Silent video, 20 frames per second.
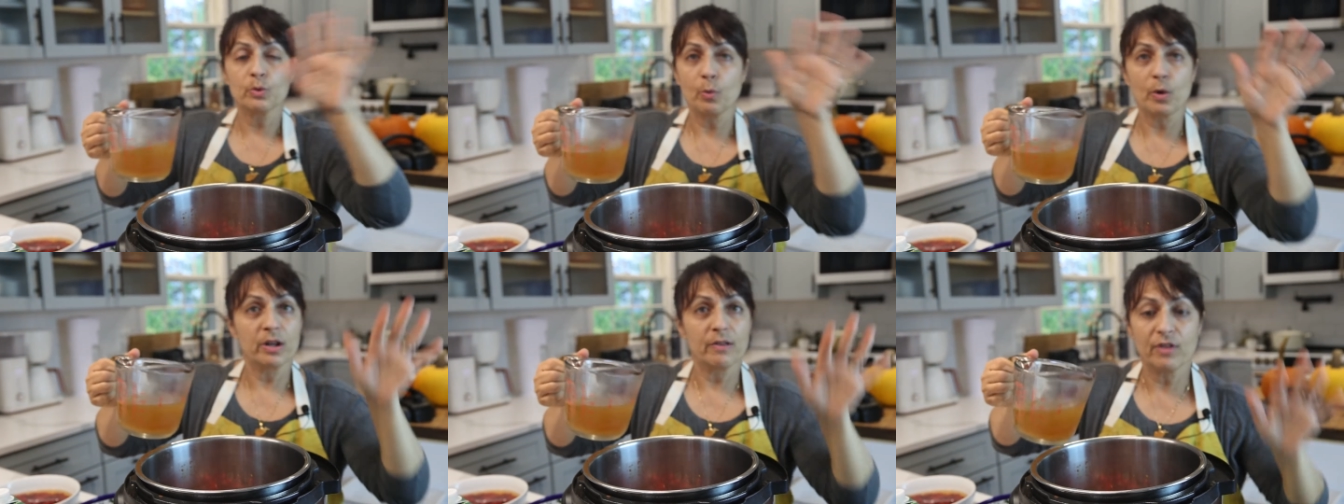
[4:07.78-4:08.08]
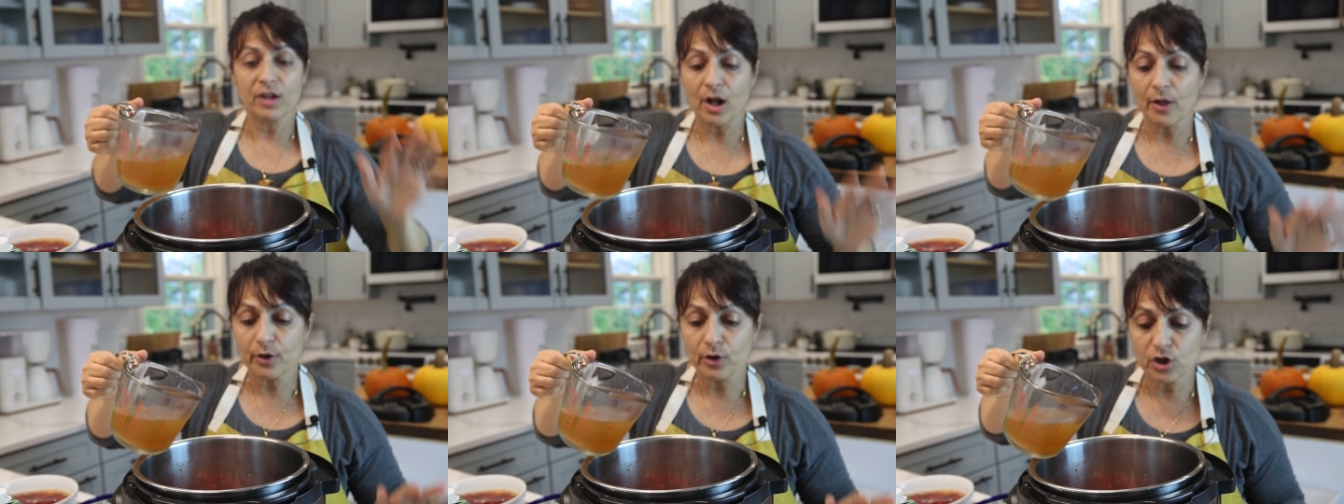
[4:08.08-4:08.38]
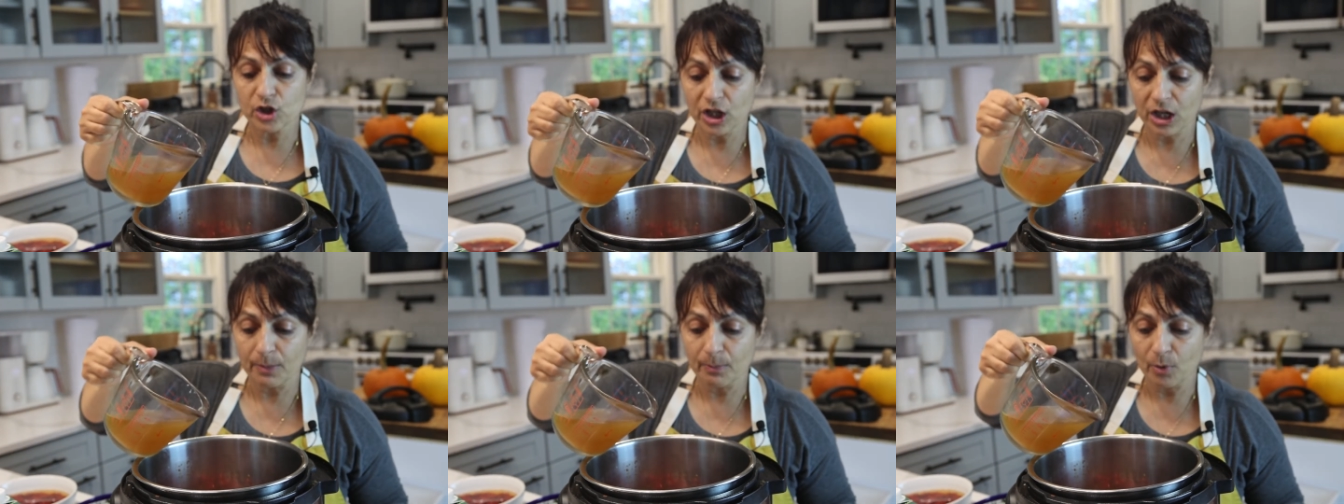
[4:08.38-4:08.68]
or one of the
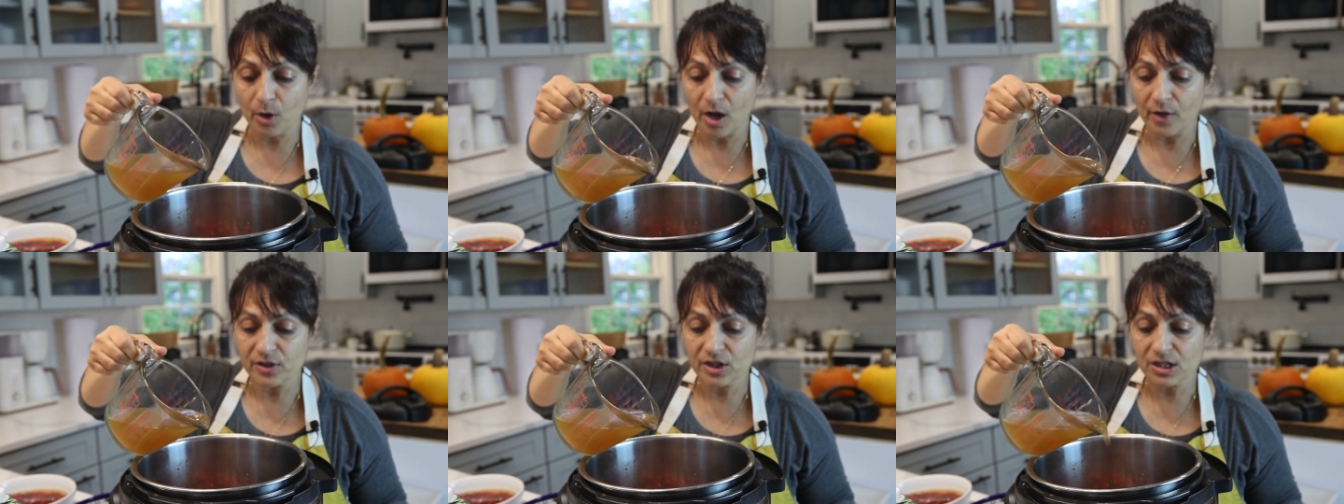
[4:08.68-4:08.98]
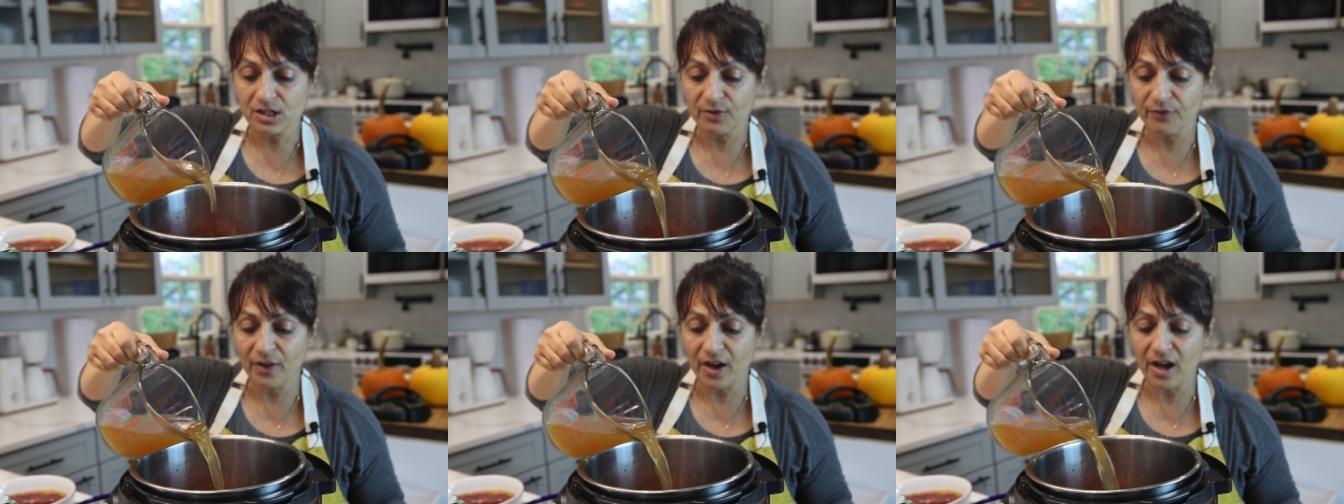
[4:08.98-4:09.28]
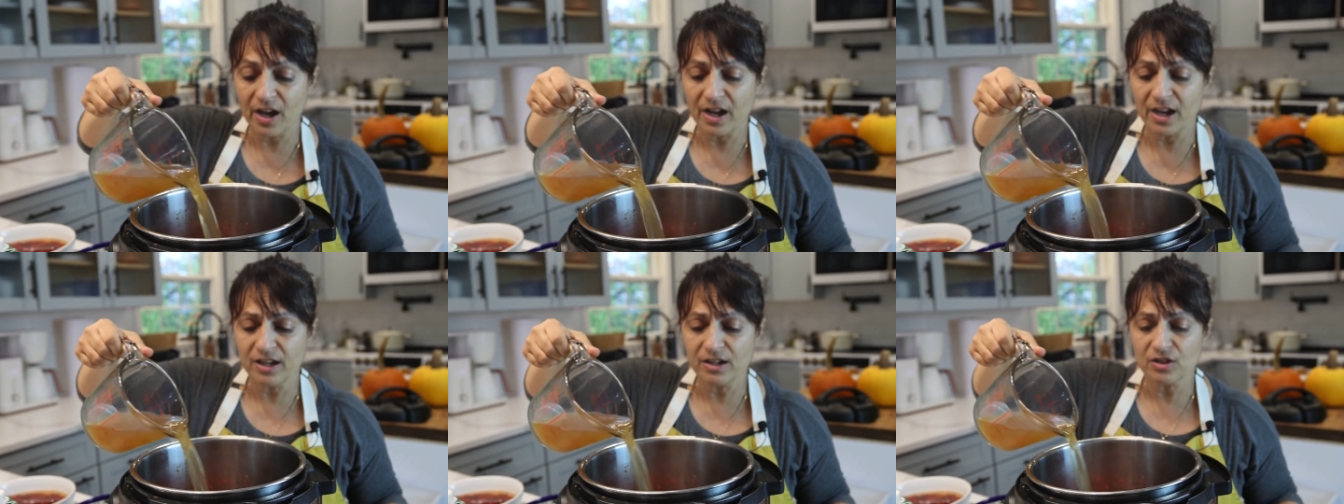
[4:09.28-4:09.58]
other chicken broths, it's
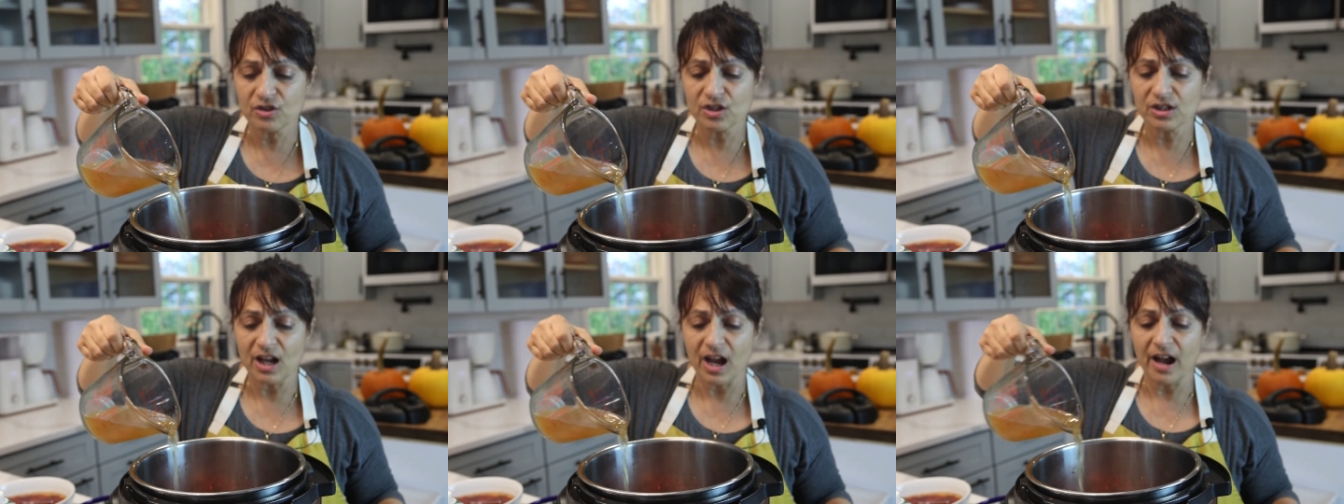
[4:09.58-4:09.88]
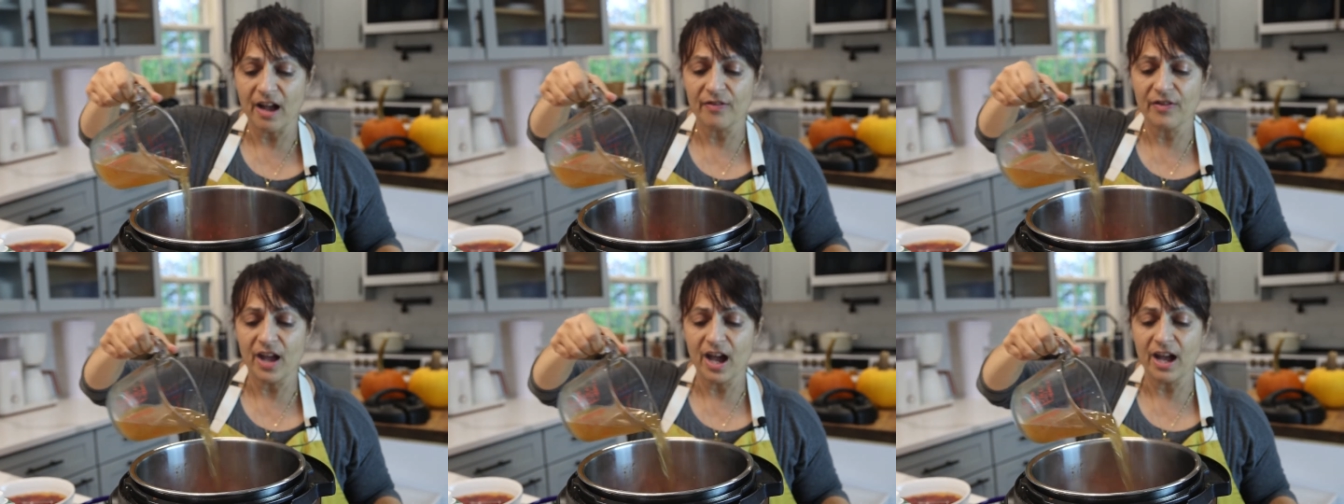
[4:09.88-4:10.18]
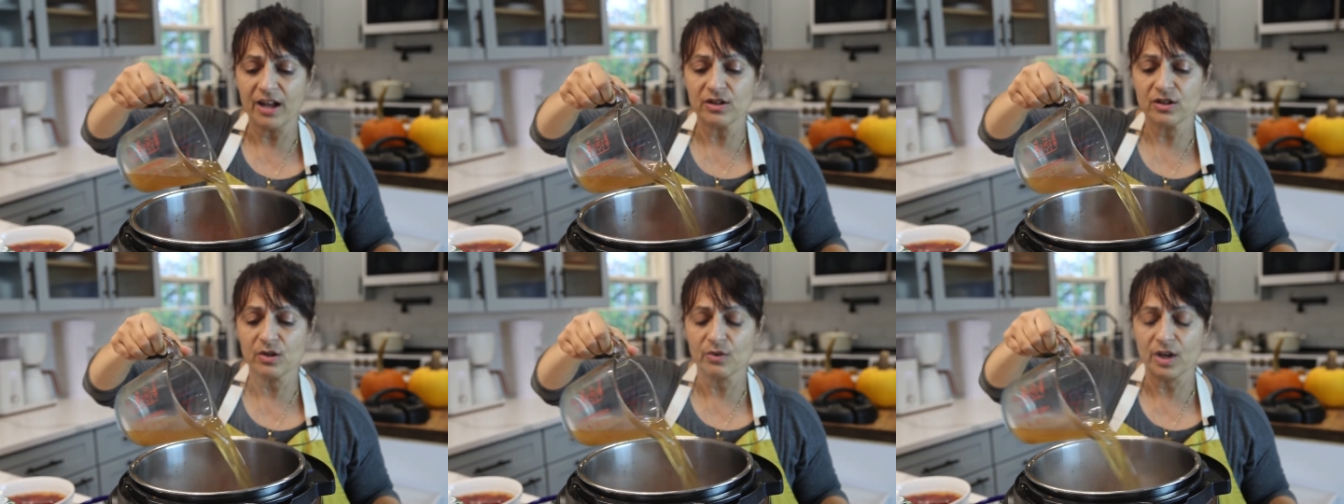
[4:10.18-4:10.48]
fine. Just add
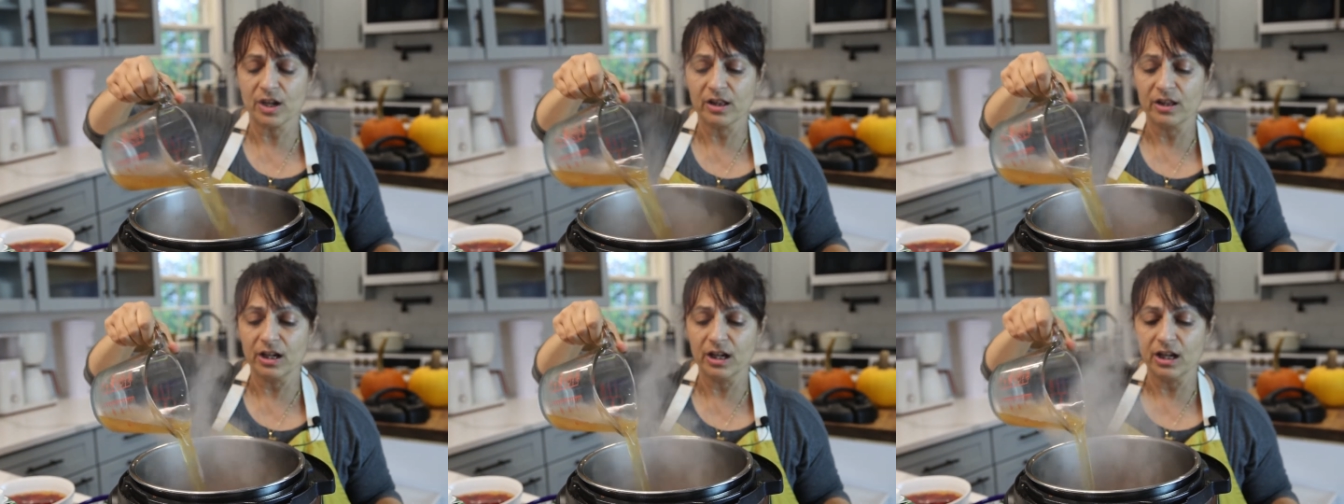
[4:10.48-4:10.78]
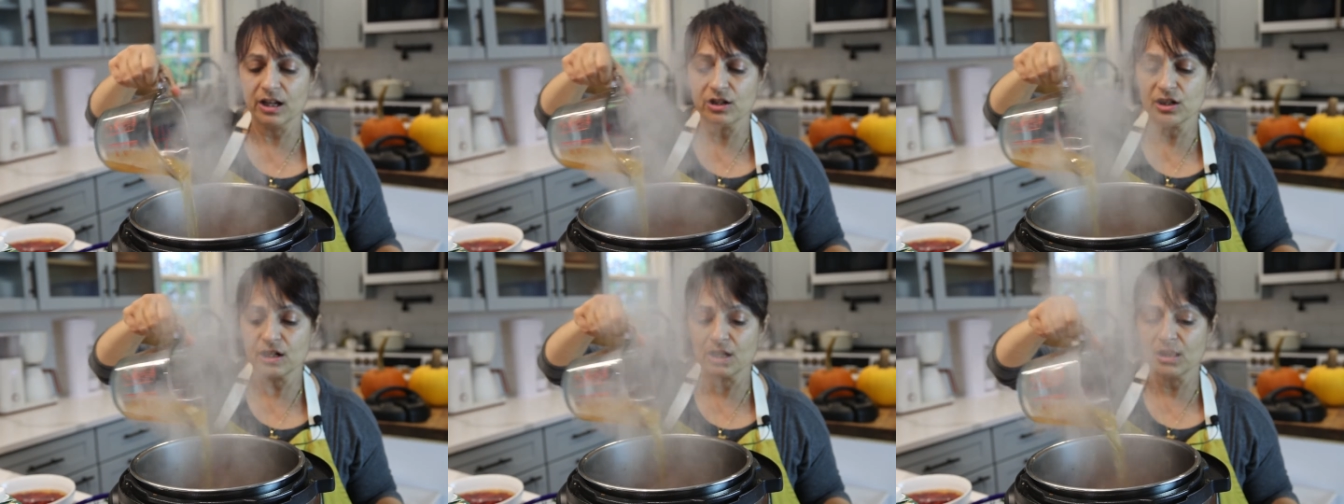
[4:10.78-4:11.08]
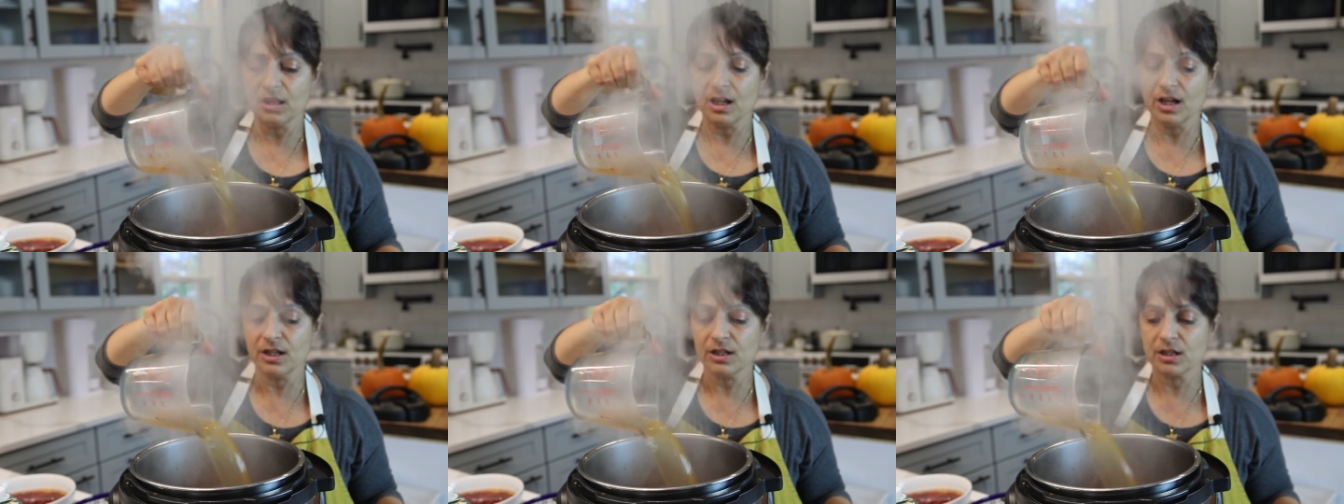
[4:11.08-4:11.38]
that directly
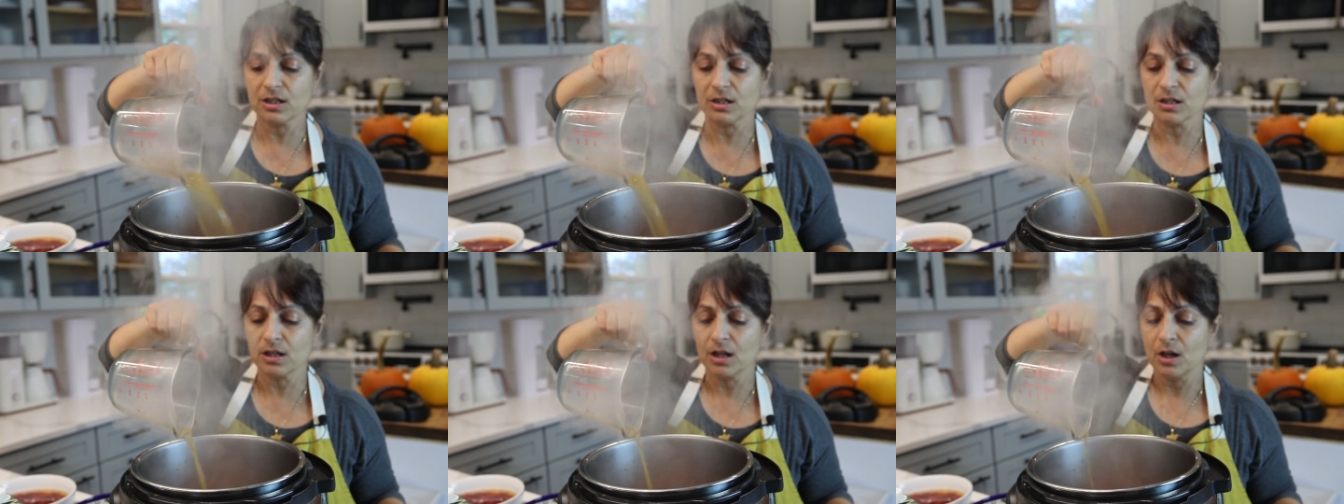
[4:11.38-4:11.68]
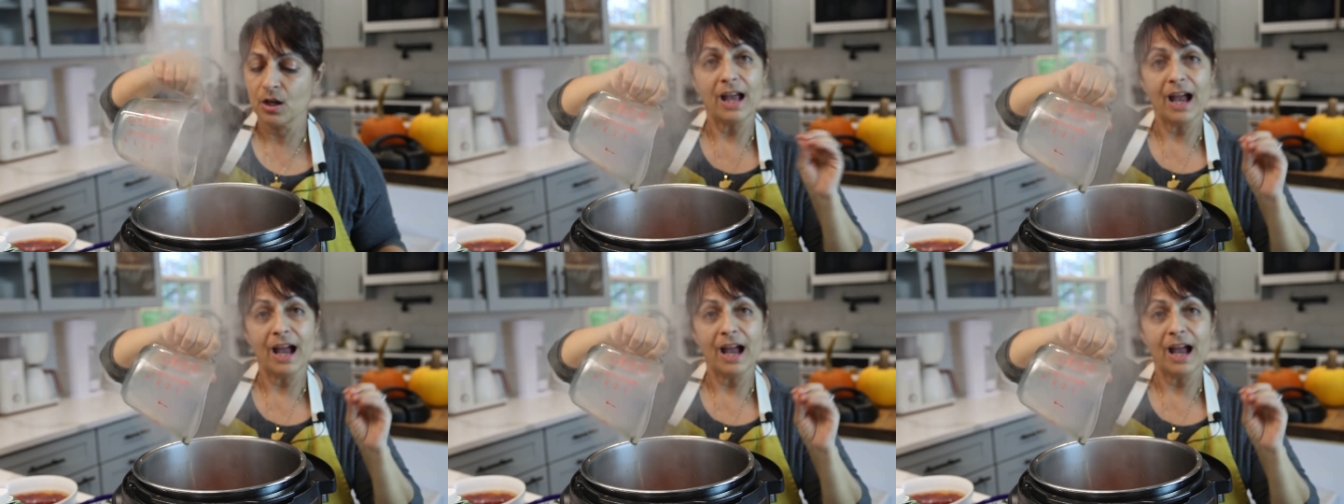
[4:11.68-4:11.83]
into this.